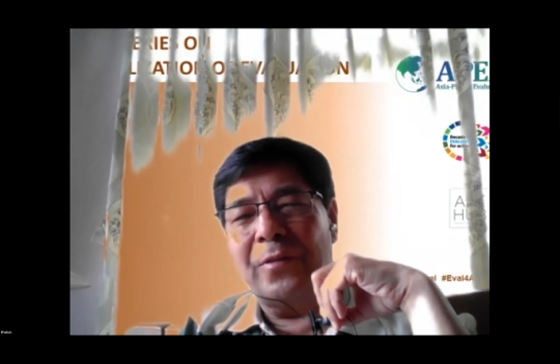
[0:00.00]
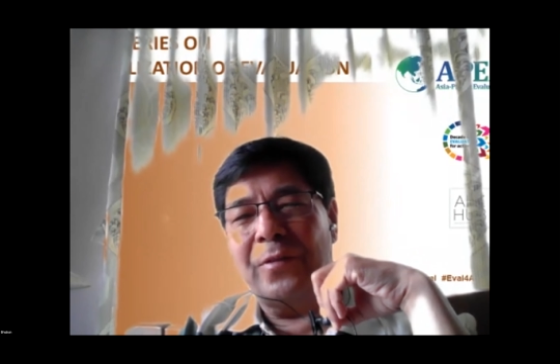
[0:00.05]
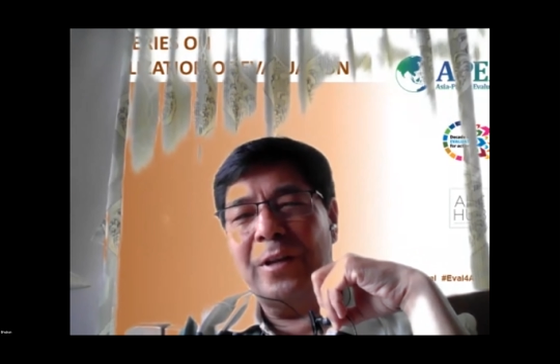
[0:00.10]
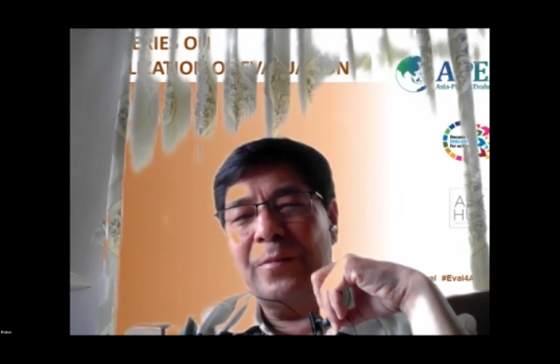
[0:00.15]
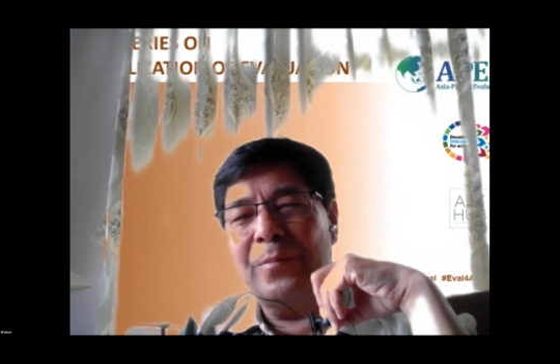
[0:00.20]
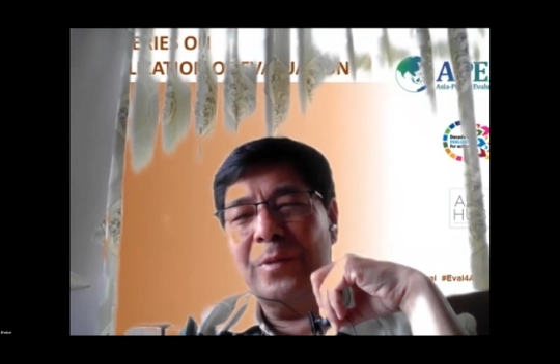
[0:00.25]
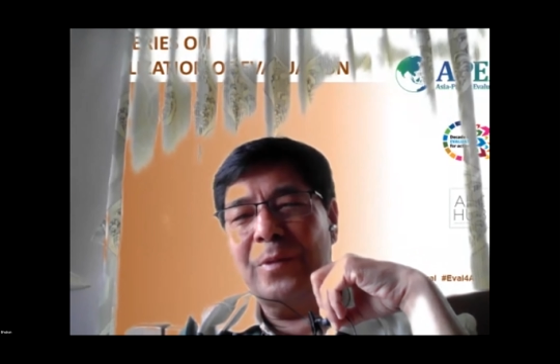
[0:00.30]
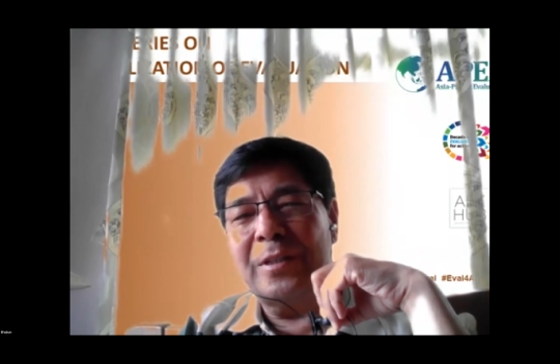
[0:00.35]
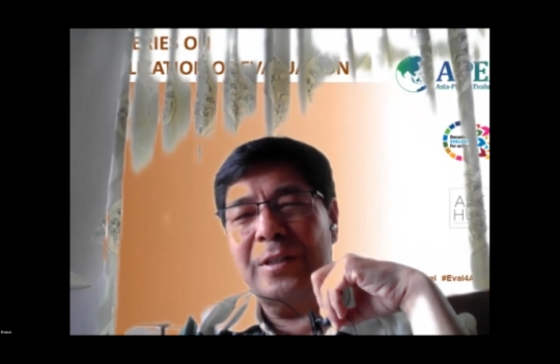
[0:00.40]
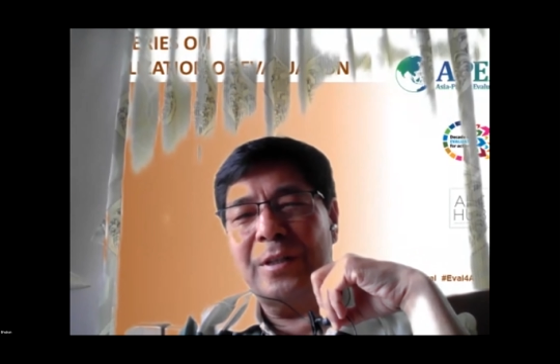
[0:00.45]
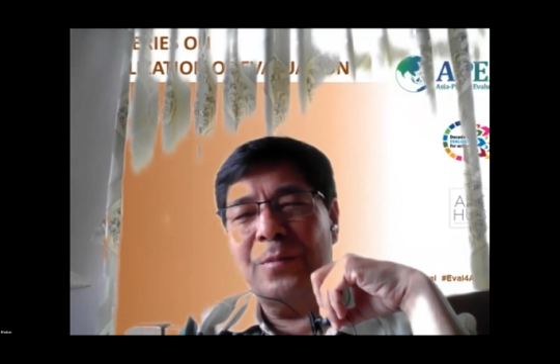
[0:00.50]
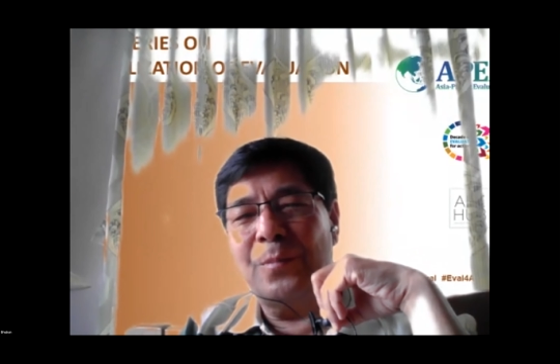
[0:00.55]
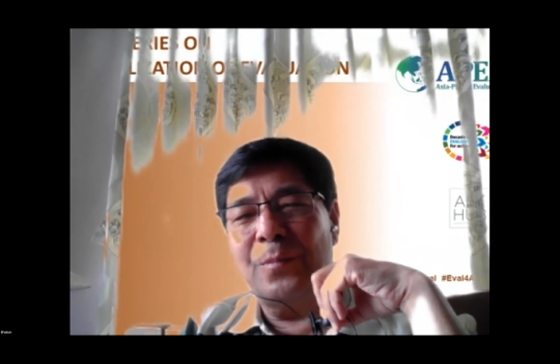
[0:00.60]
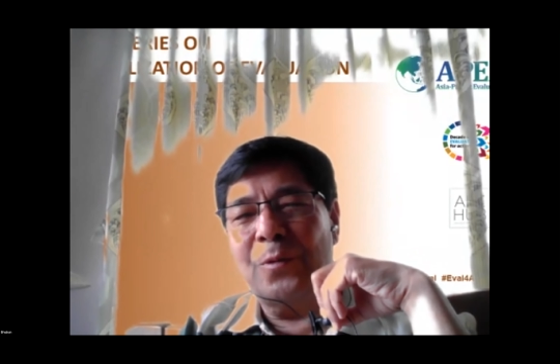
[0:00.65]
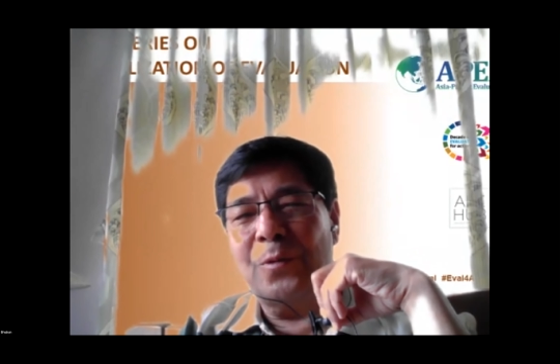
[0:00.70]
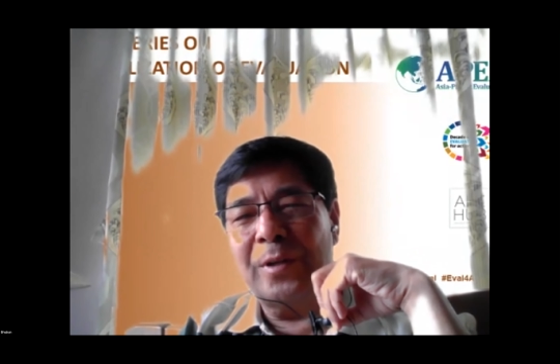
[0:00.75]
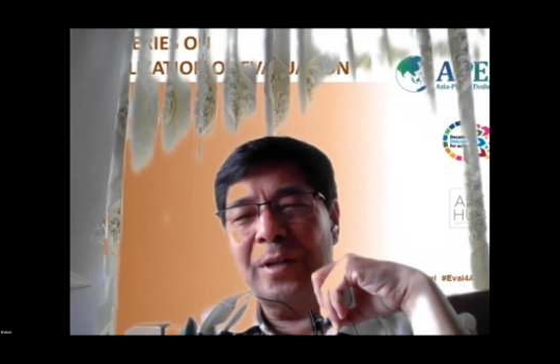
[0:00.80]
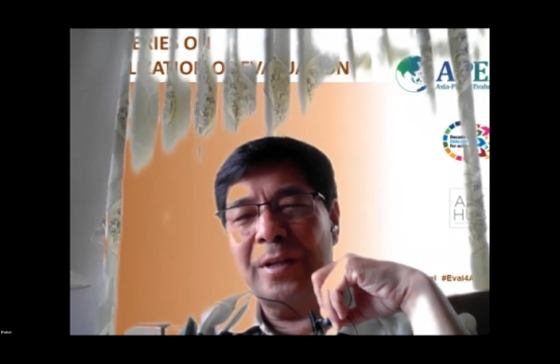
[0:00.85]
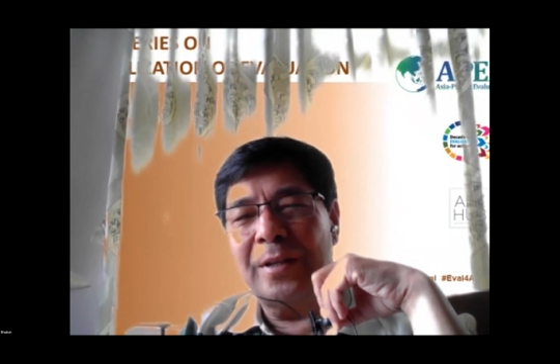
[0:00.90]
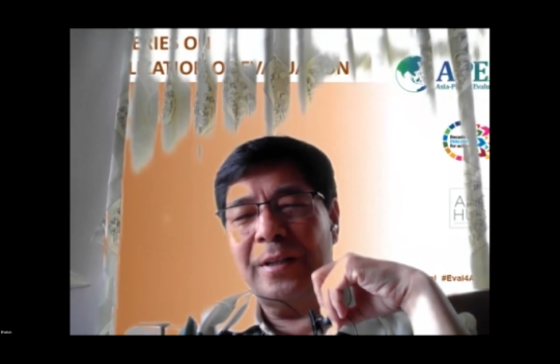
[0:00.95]
very much
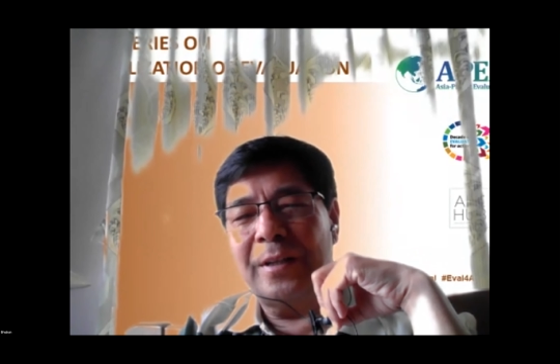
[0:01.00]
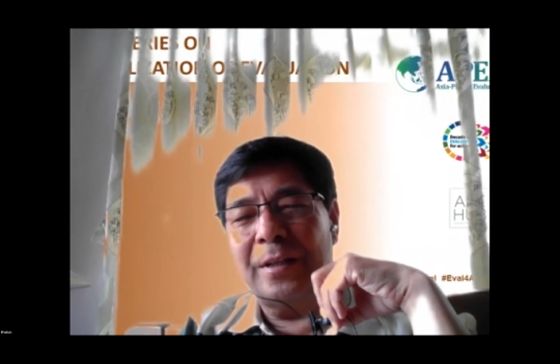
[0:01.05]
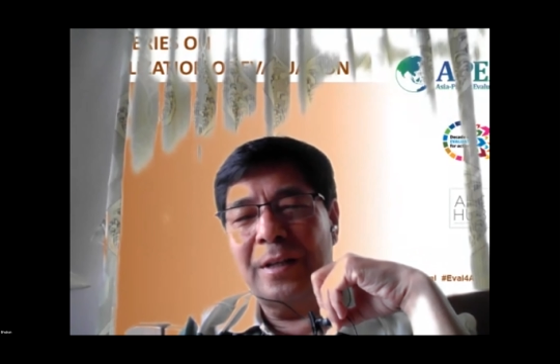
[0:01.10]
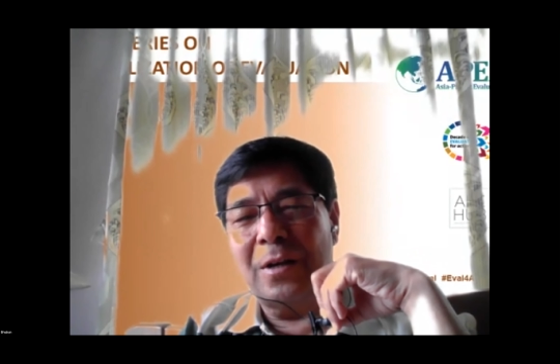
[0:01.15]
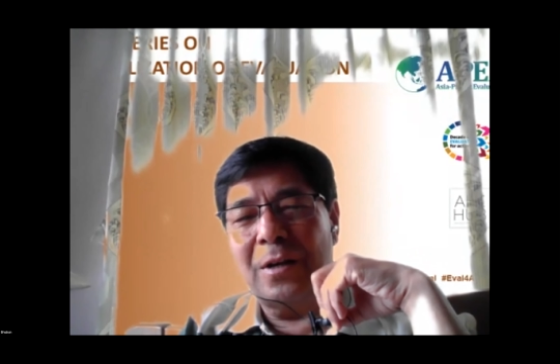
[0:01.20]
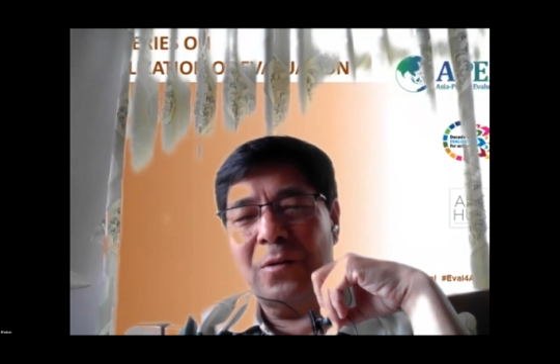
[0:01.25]
important in